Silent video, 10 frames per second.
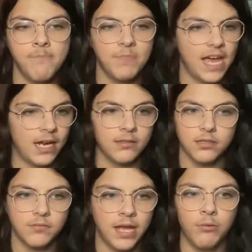and
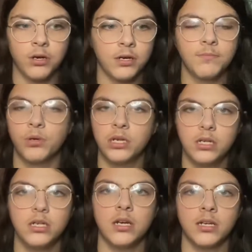they were in pretty
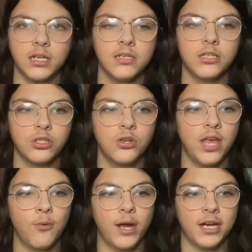good condition.
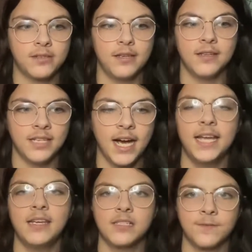They were actually the
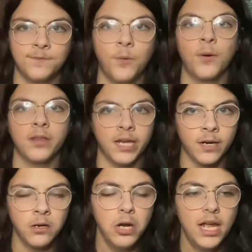tiniest 4
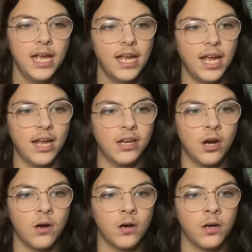there and
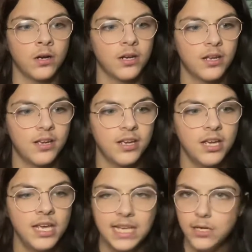are
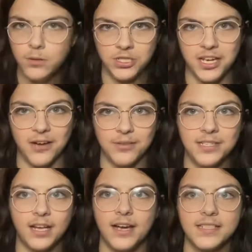huge now.
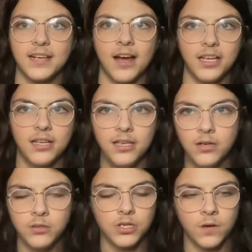These guys got
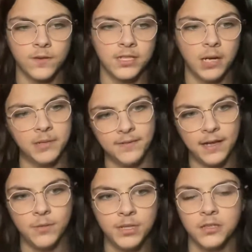huge over time, and I've
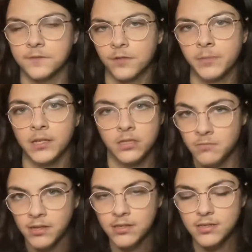had them in there for about 2
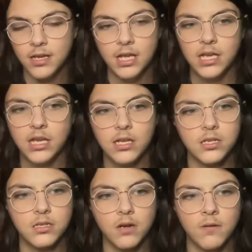months.
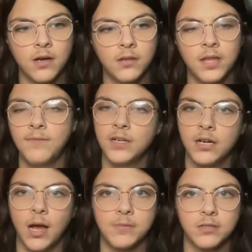So they've done
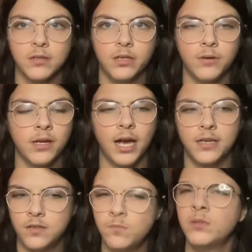absolutely well. I
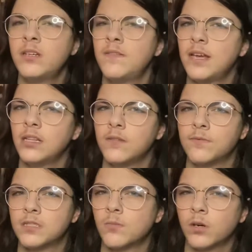do believe they live
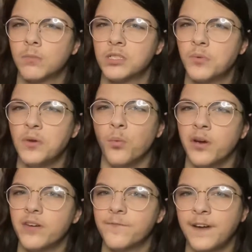somewhere between
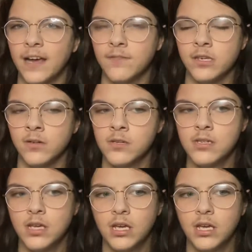1 to 5 years,